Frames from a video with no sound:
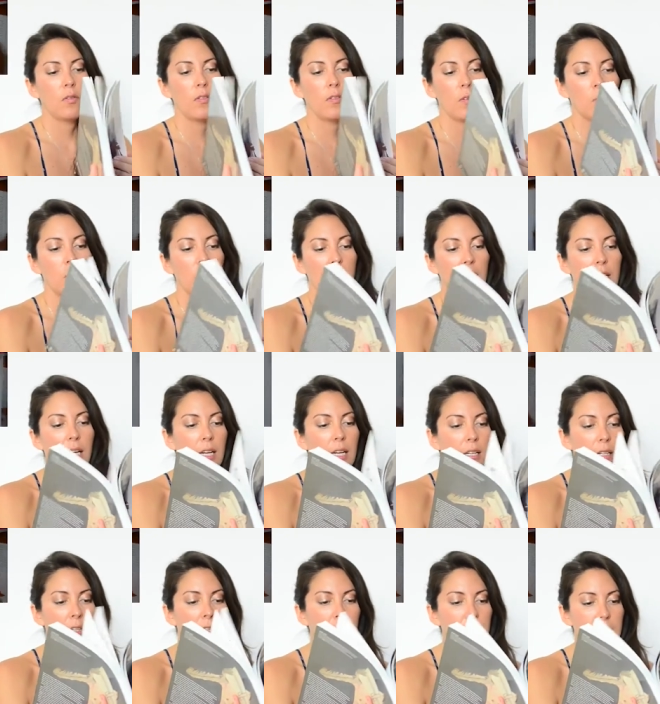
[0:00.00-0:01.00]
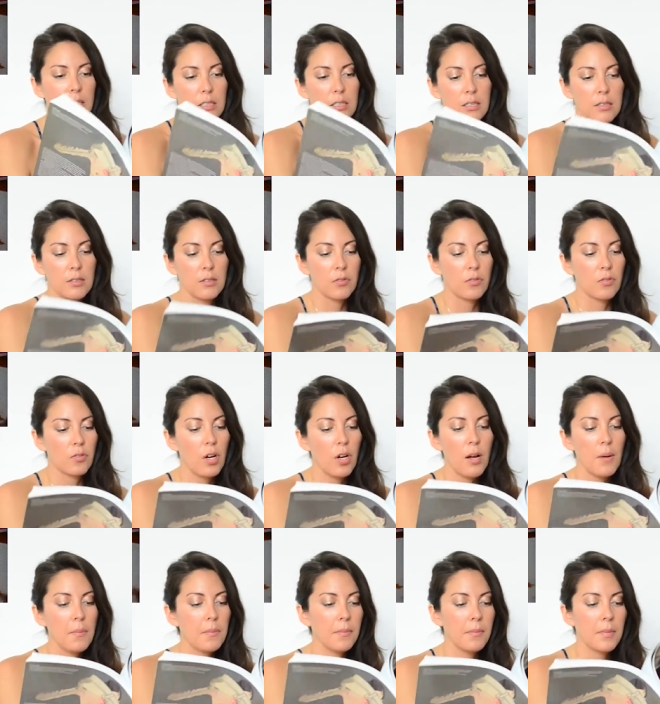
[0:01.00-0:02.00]
from what date is it
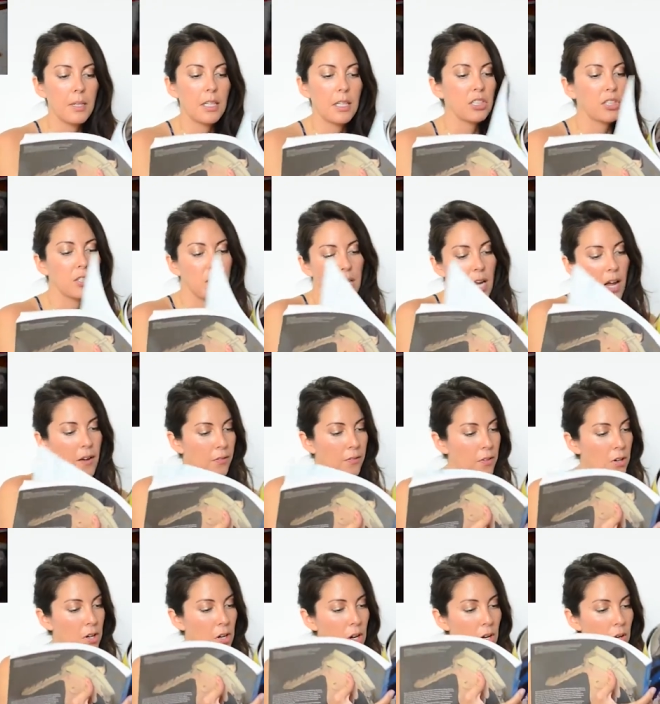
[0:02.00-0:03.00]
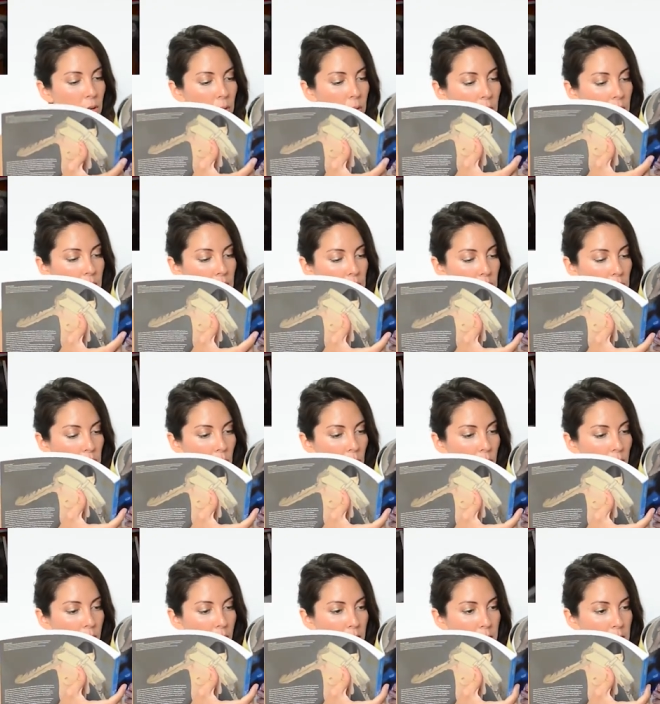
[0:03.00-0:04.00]
from? And I should have known it's
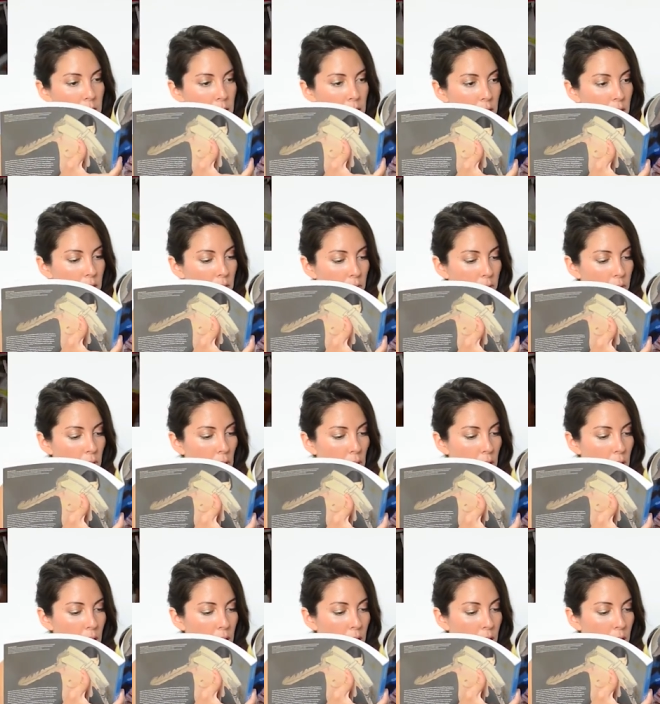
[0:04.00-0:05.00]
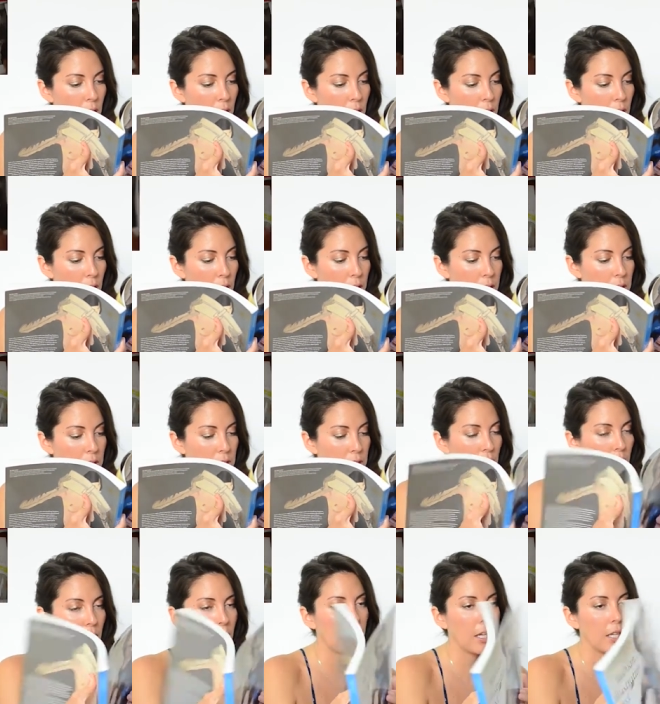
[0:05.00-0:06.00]
2004. You
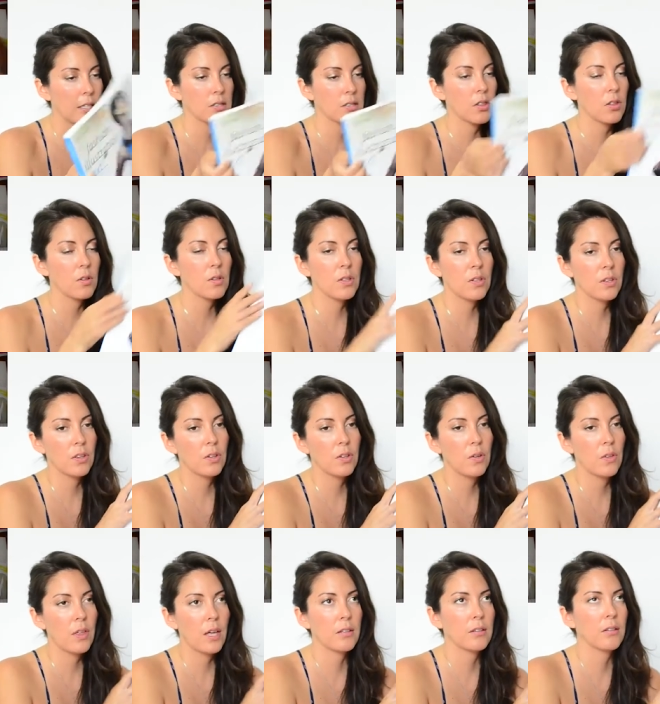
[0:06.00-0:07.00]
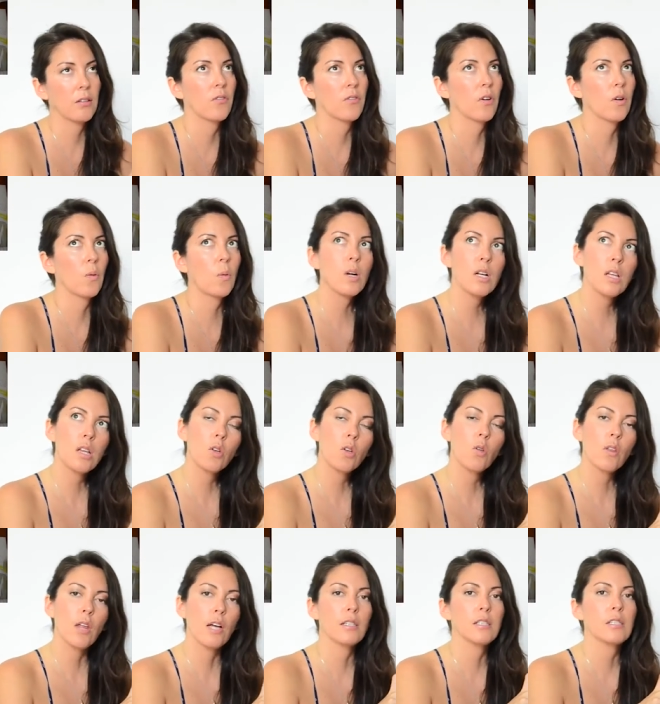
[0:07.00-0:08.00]
saw it, it's 2004, we're
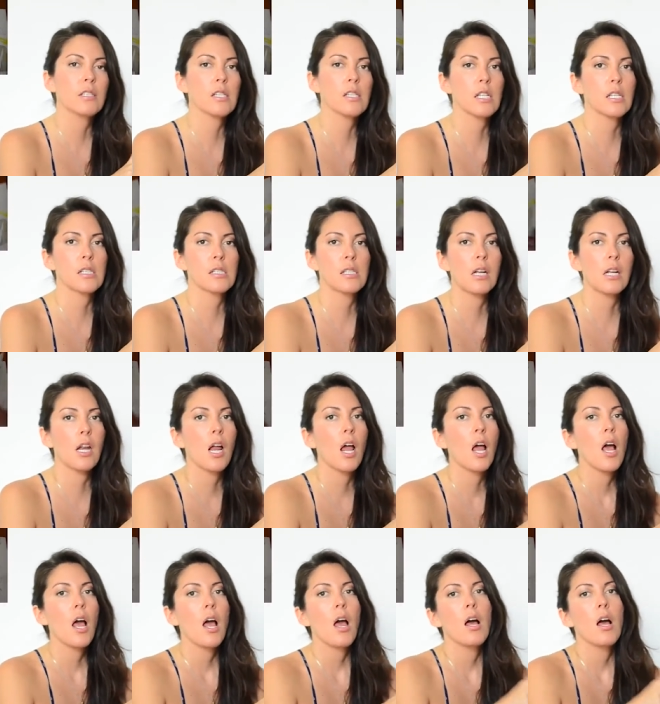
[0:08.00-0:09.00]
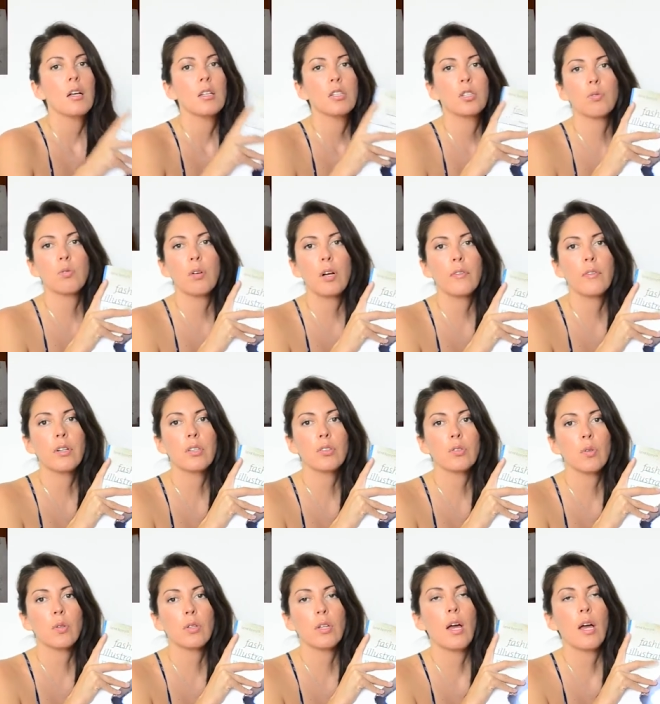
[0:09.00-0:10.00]
2016. 12 years
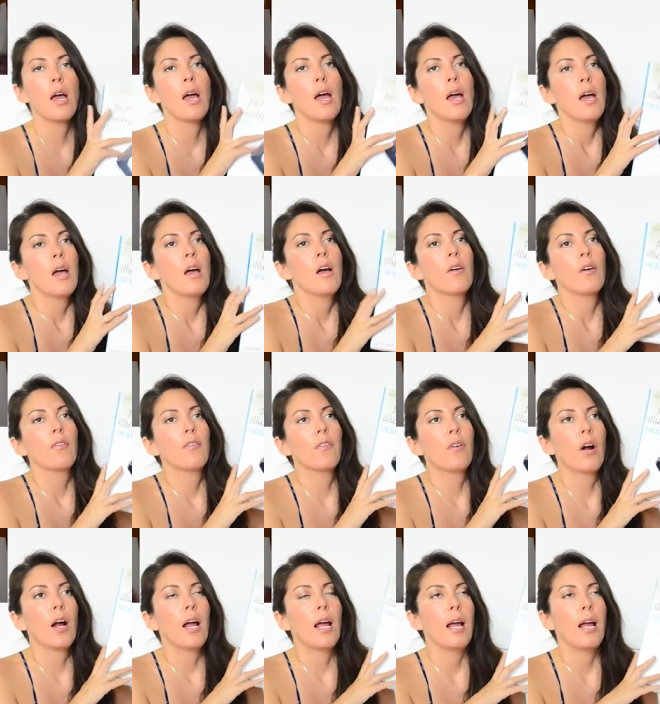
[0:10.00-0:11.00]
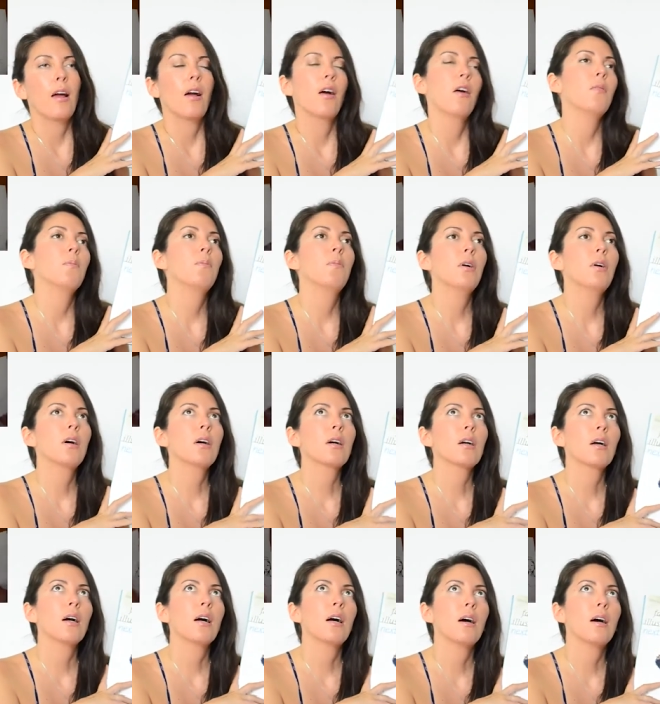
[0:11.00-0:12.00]
old for a book
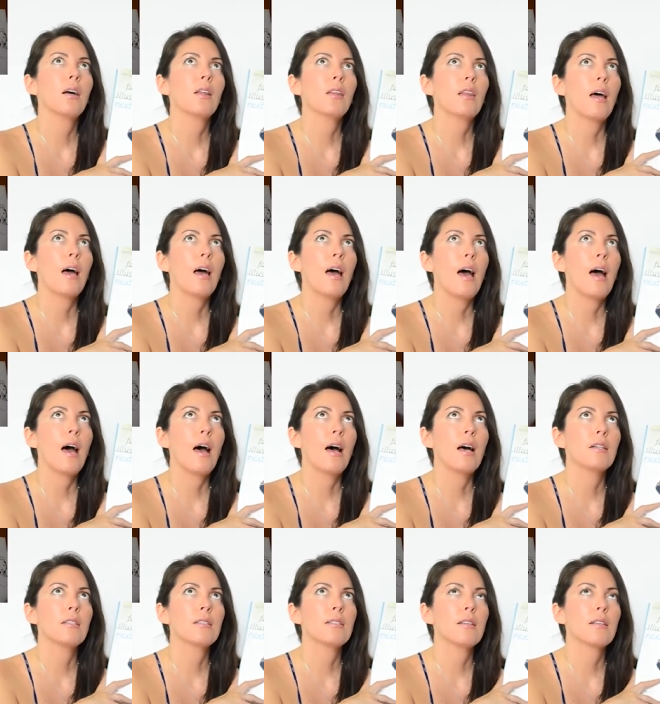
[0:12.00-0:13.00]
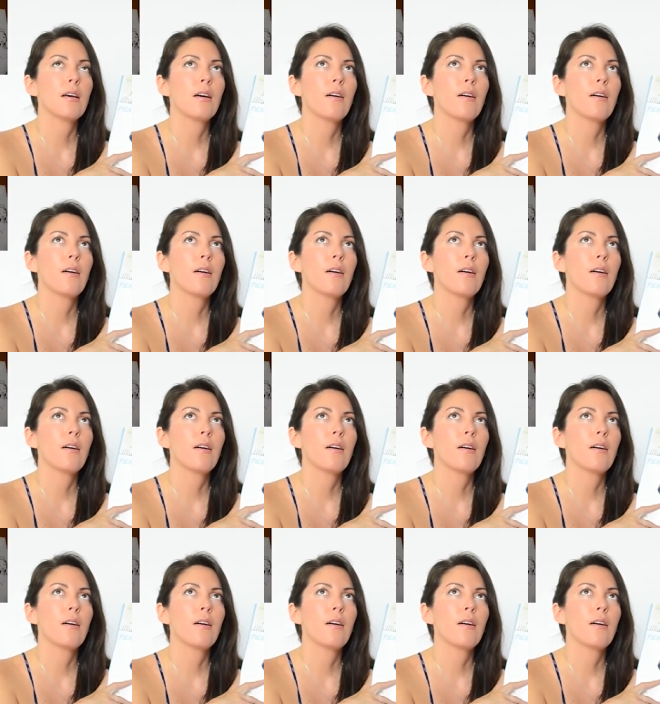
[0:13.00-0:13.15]
that has